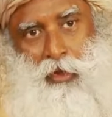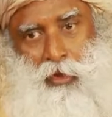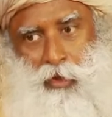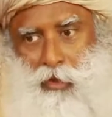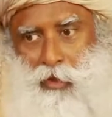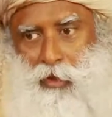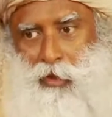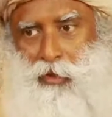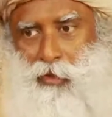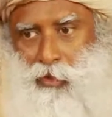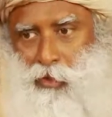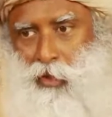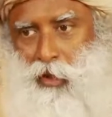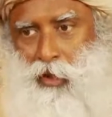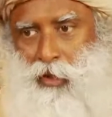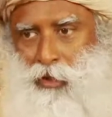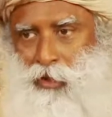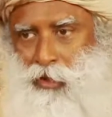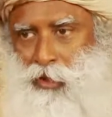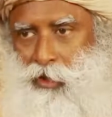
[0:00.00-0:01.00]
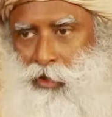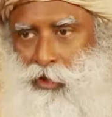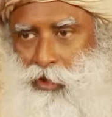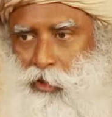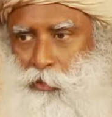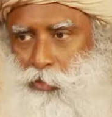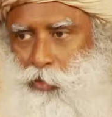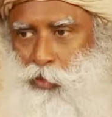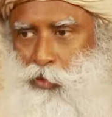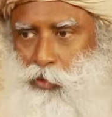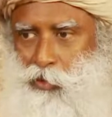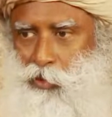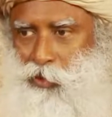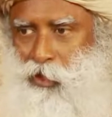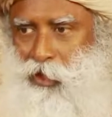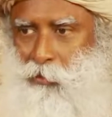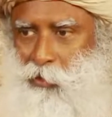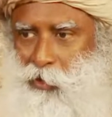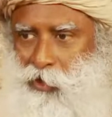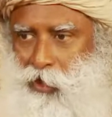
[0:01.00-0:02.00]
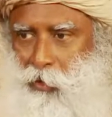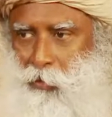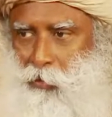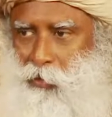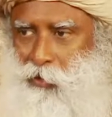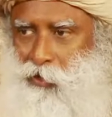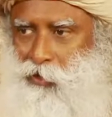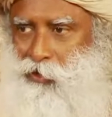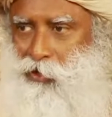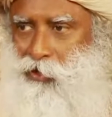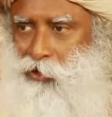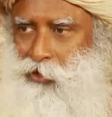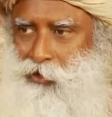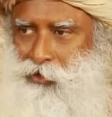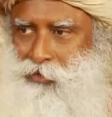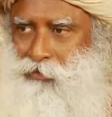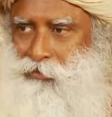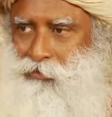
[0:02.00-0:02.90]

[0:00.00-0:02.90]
it needs constant support to keep it up, isn't it?